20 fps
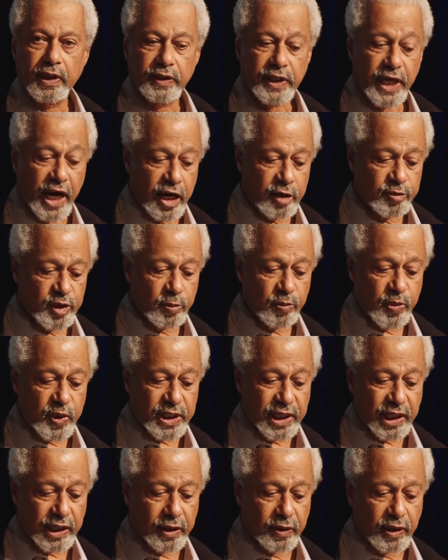The Arabs in
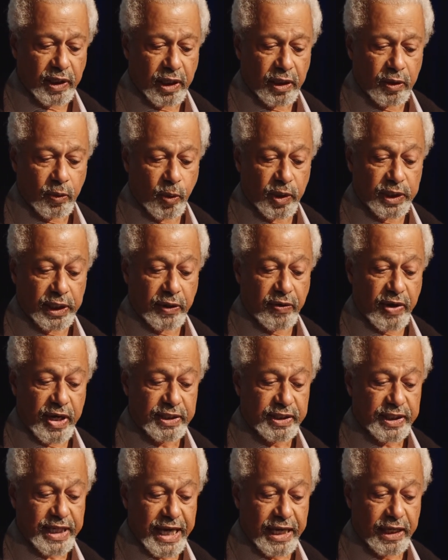particular were the
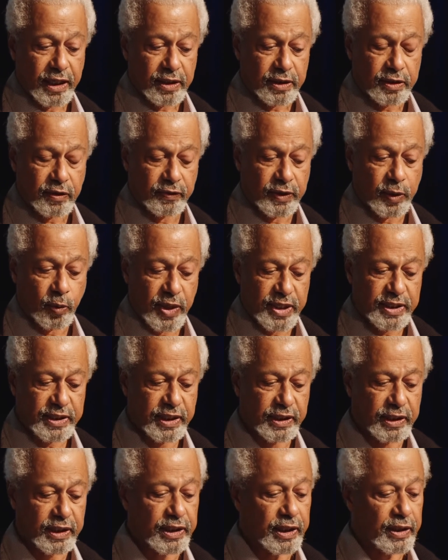great sailors of the
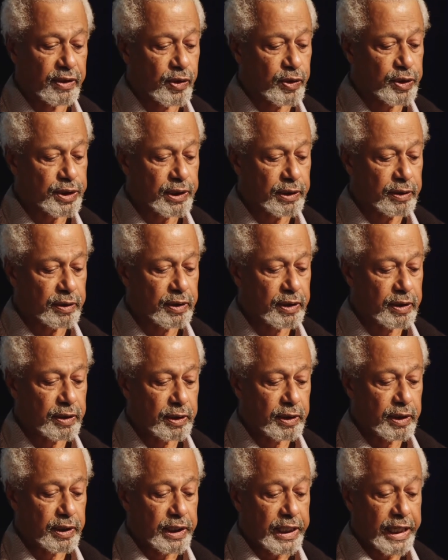Western Indian Ocean,
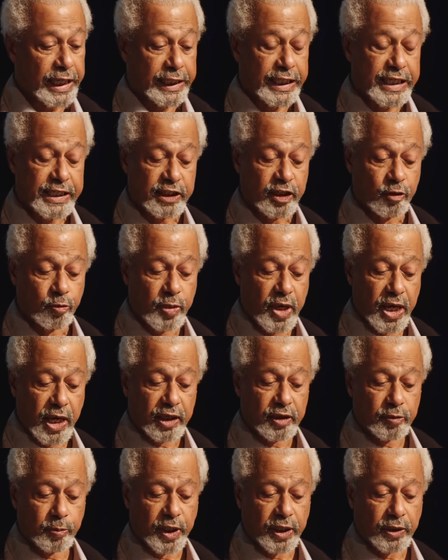at least in
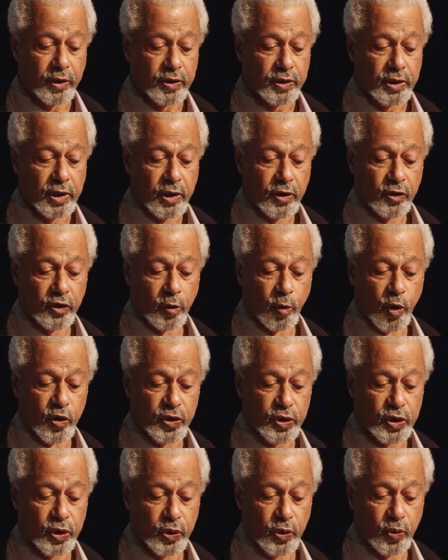part because the
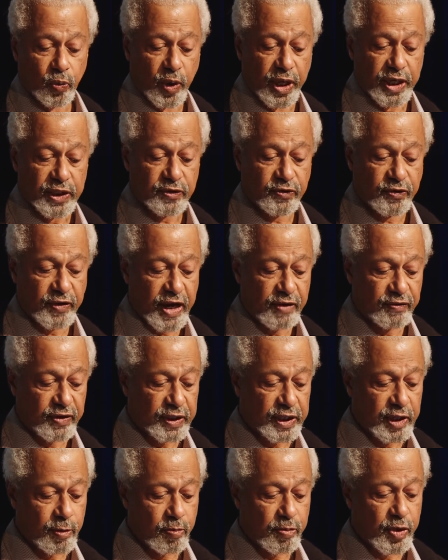monsoon winds
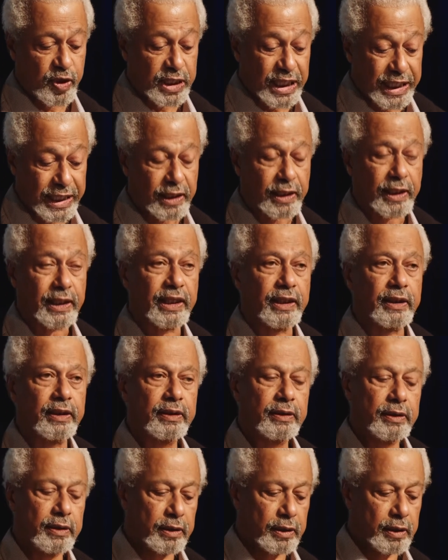favored them particularly
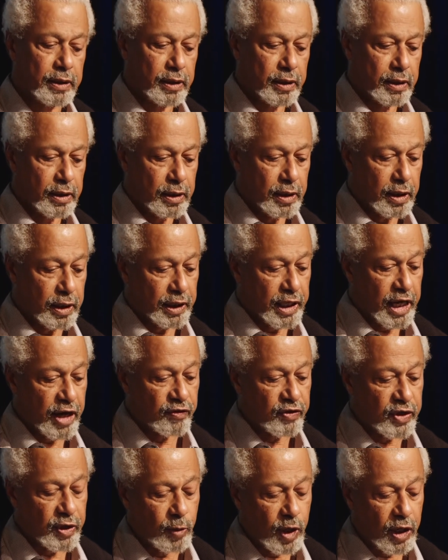and
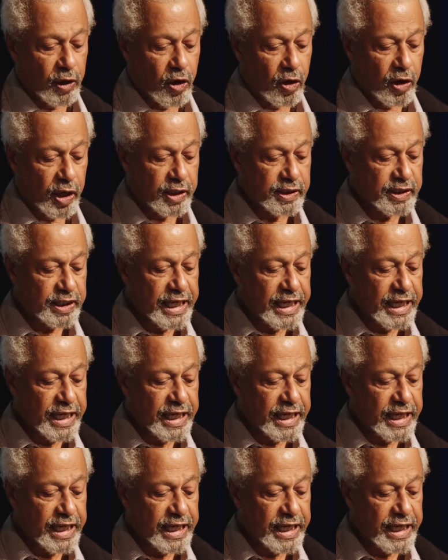gave them a longer